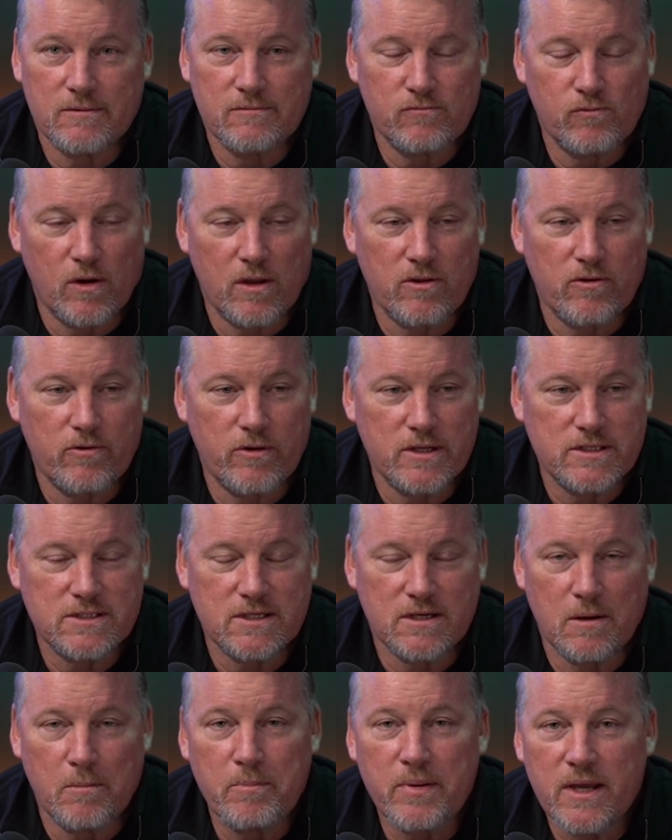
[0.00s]
Whether it's
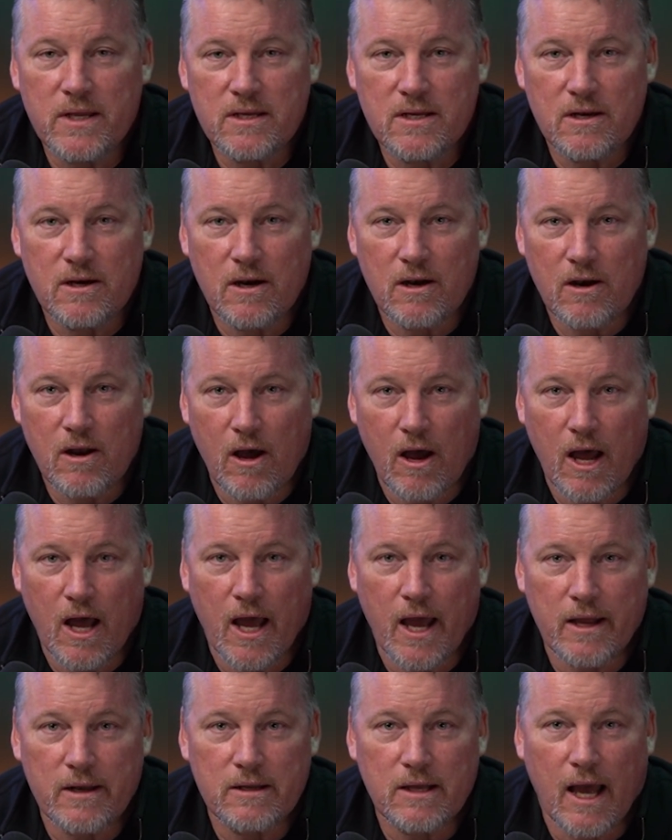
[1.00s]
an opinion or
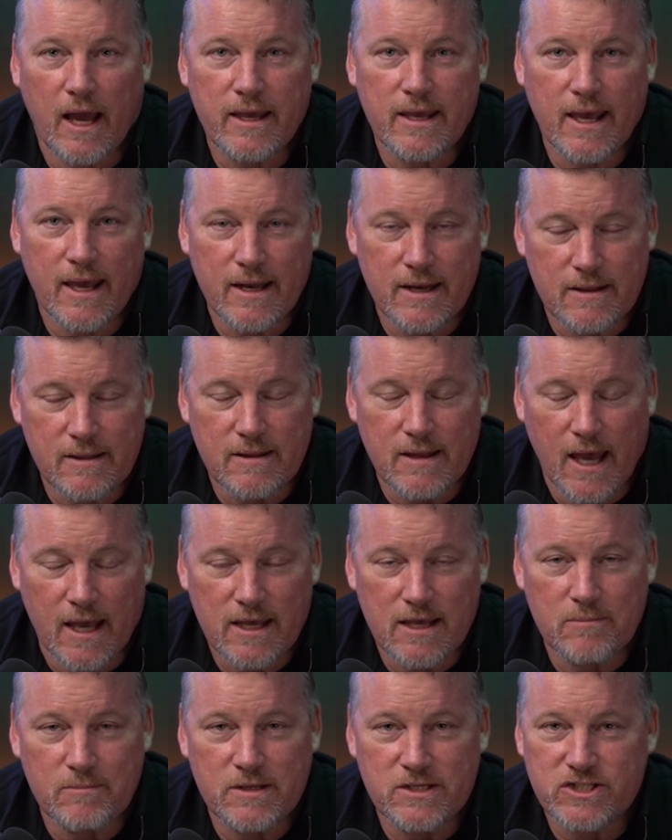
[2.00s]
not, I get
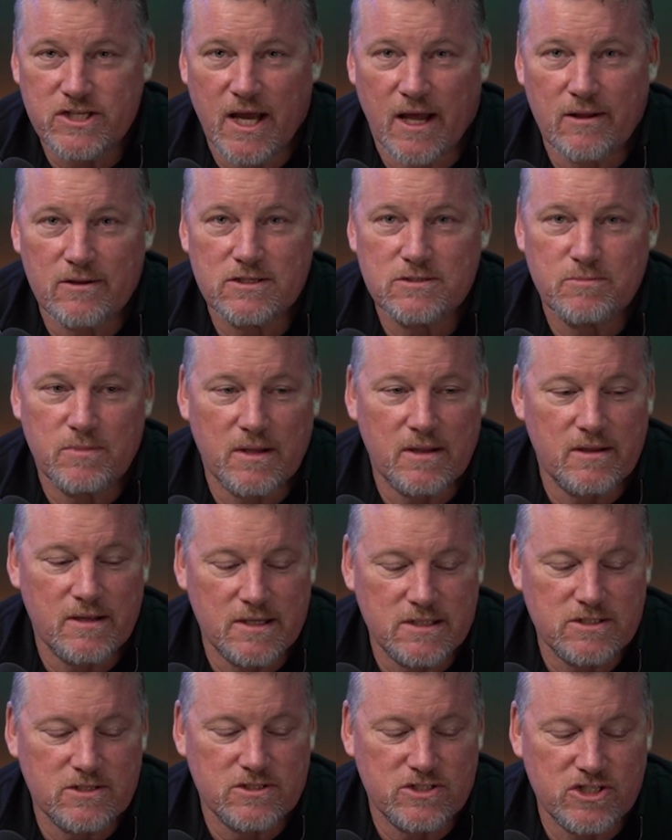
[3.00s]
that can be challenged, but
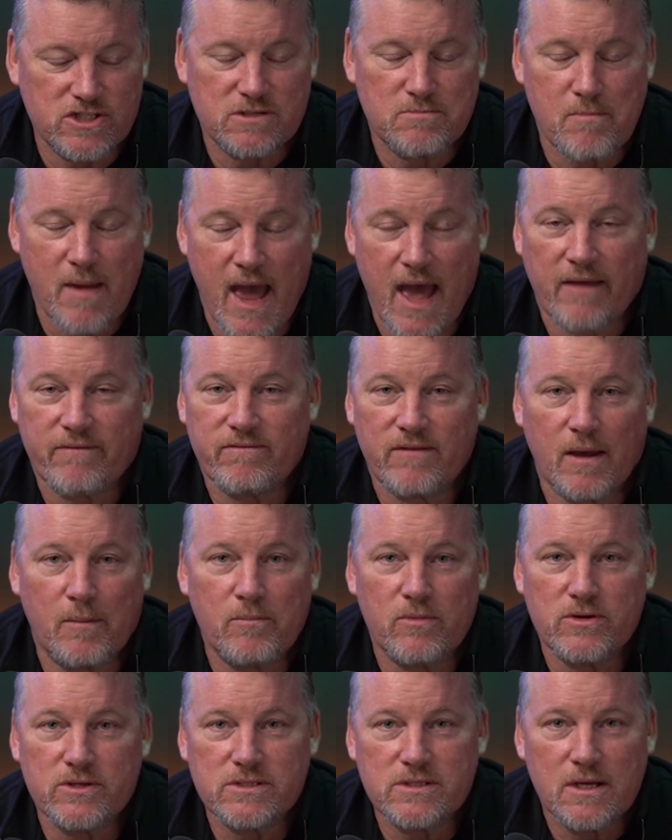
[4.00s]
these are just math
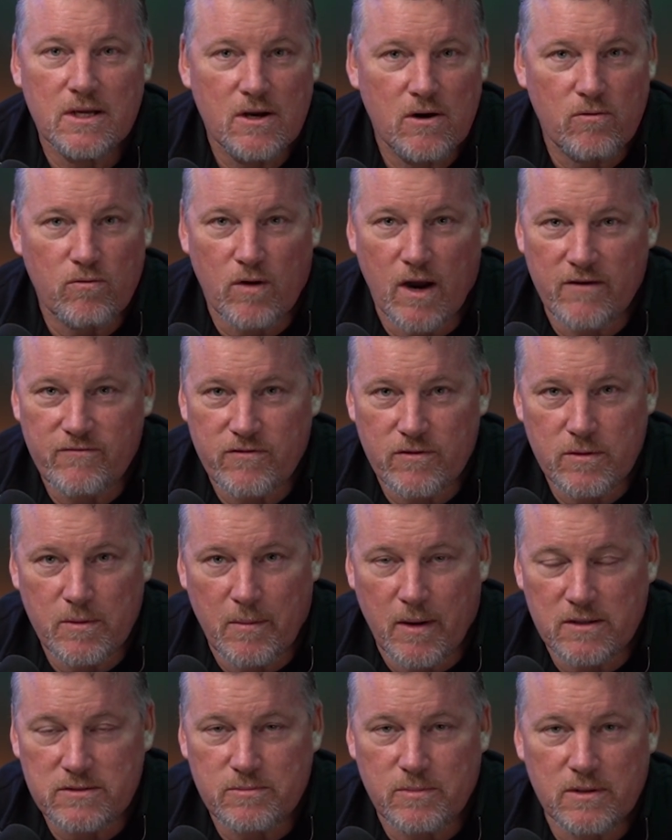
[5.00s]
numbers right from the
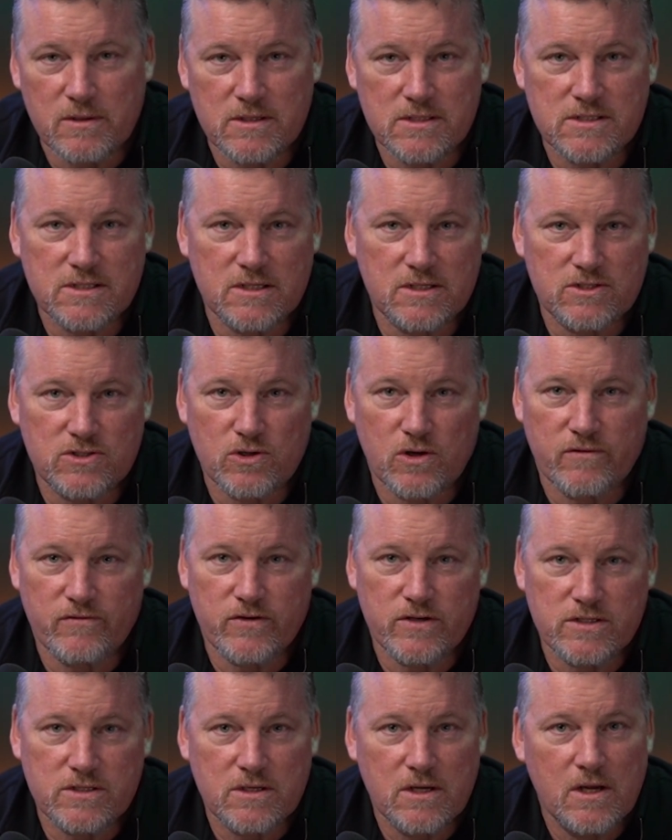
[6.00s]
multiple listing
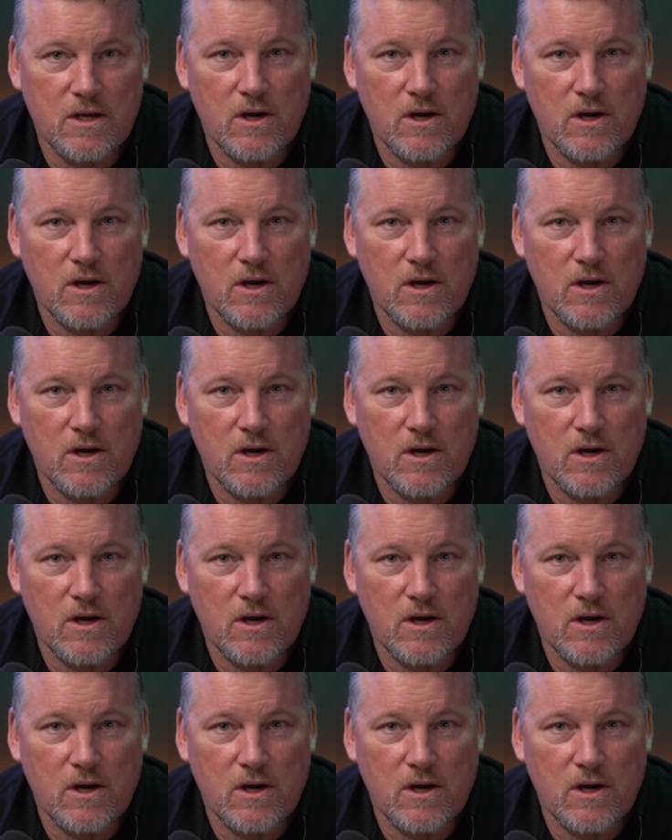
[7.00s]
service,